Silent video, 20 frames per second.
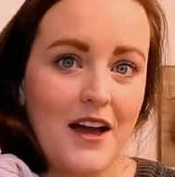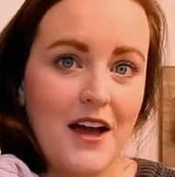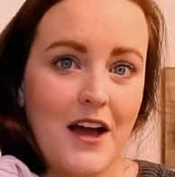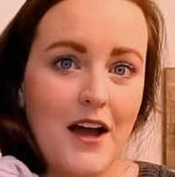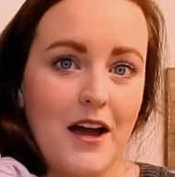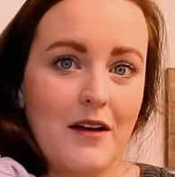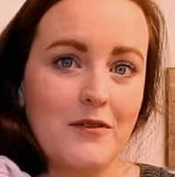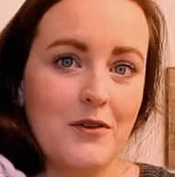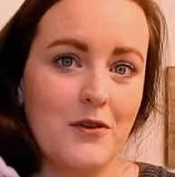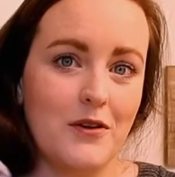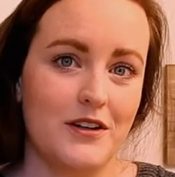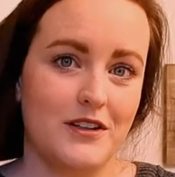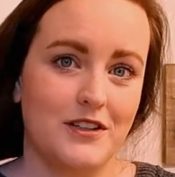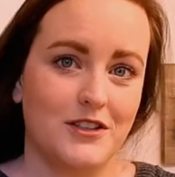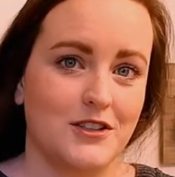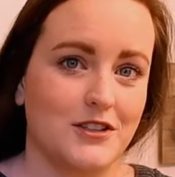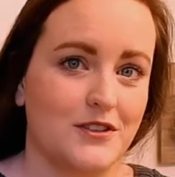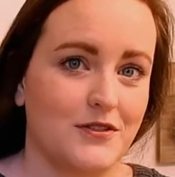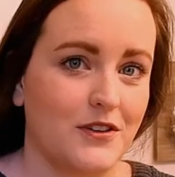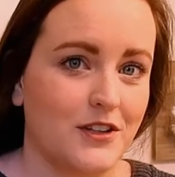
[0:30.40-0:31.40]
going to
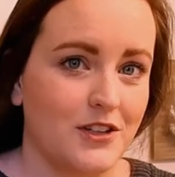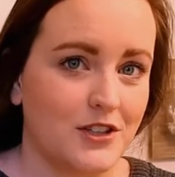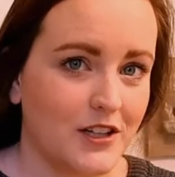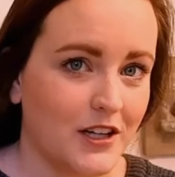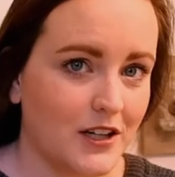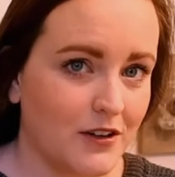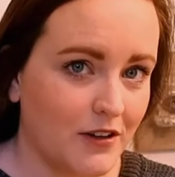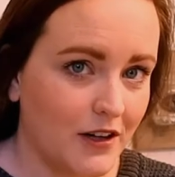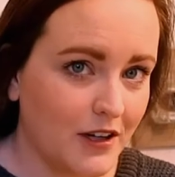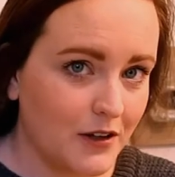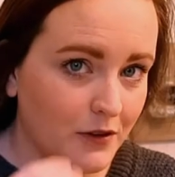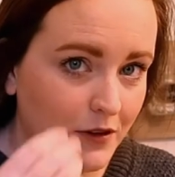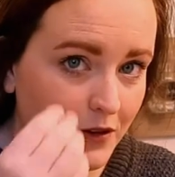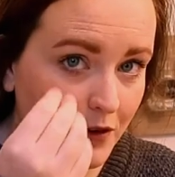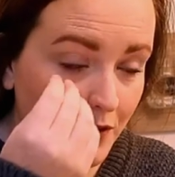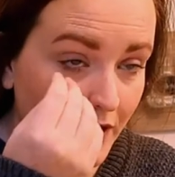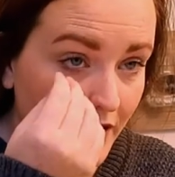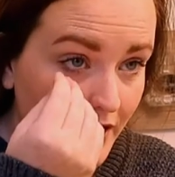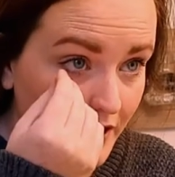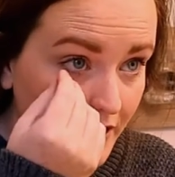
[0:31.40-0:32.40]
just finish getting ready real
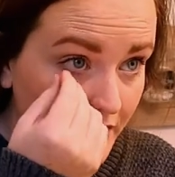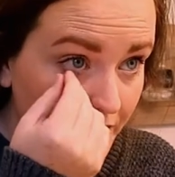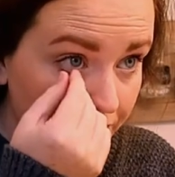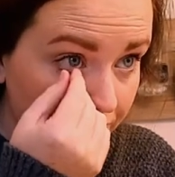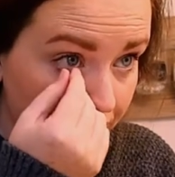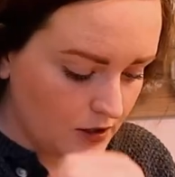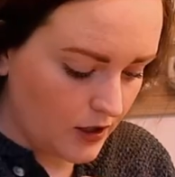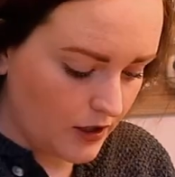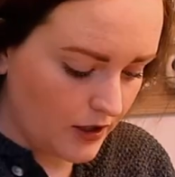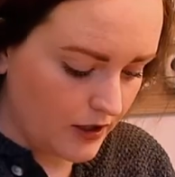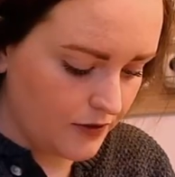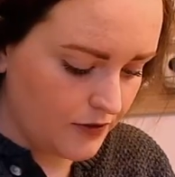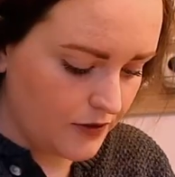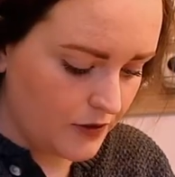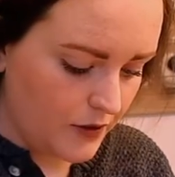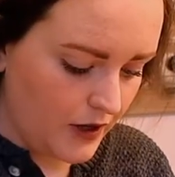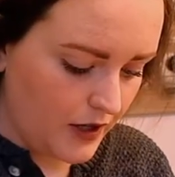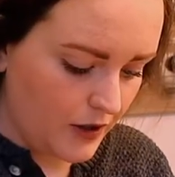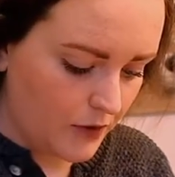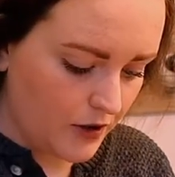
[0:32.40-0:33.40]
quick. Sorry if
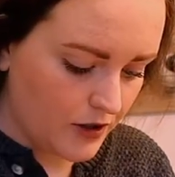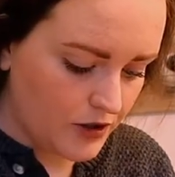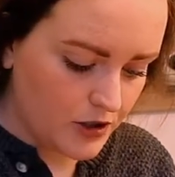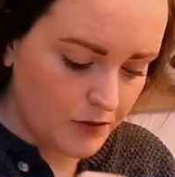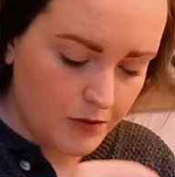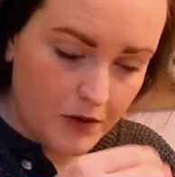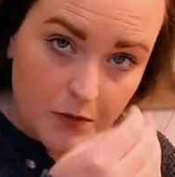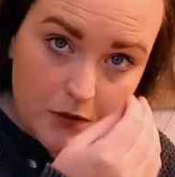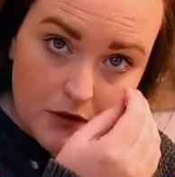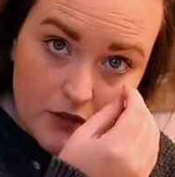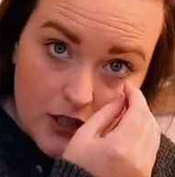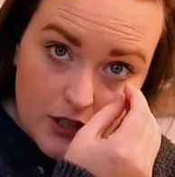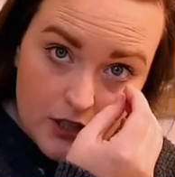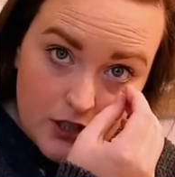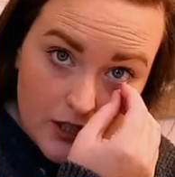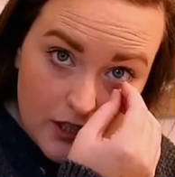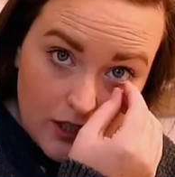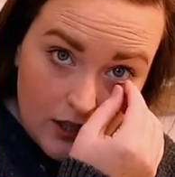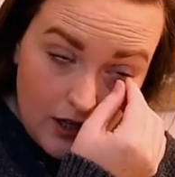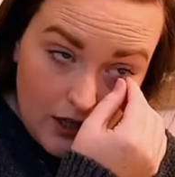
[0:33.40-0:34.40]
you hate watching people
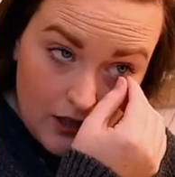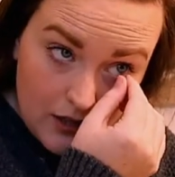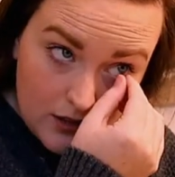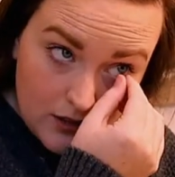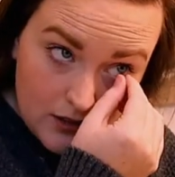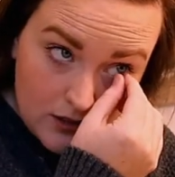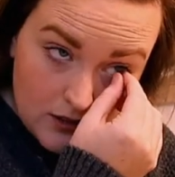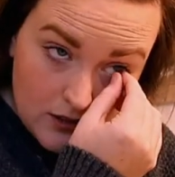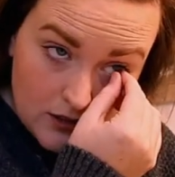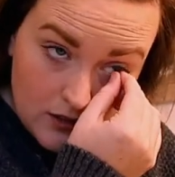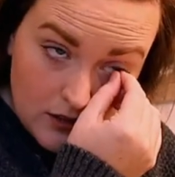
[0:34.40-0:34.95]
touch their eyes.